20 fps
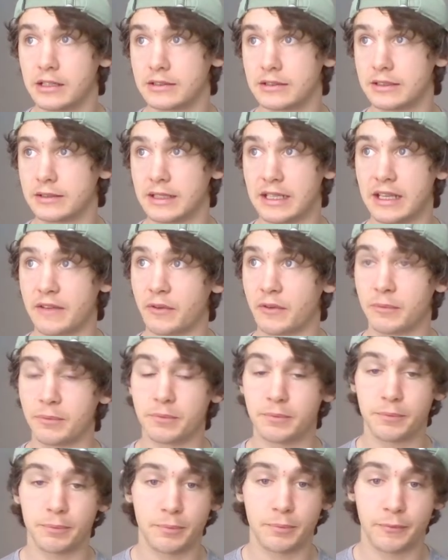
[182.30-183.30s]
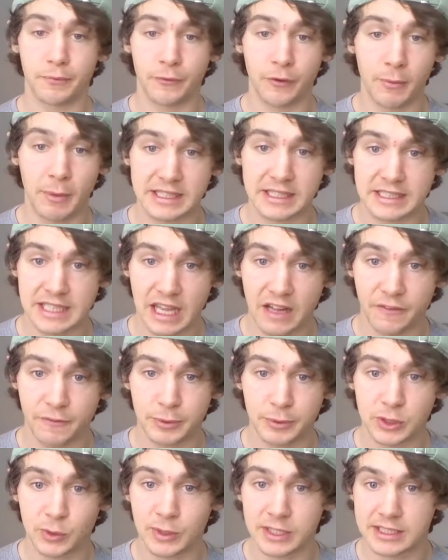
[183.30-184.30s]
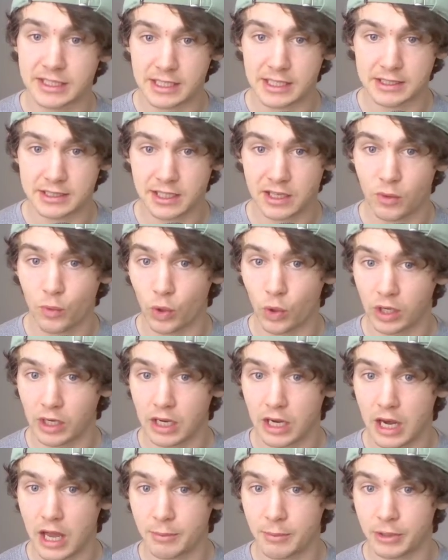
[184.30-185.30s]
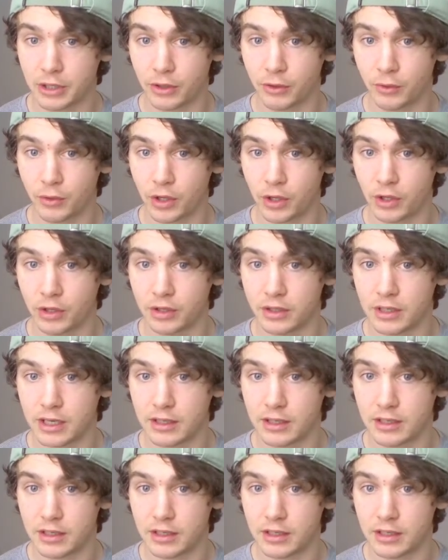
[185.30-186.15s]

Even for myself, between testing a 1 kilometer run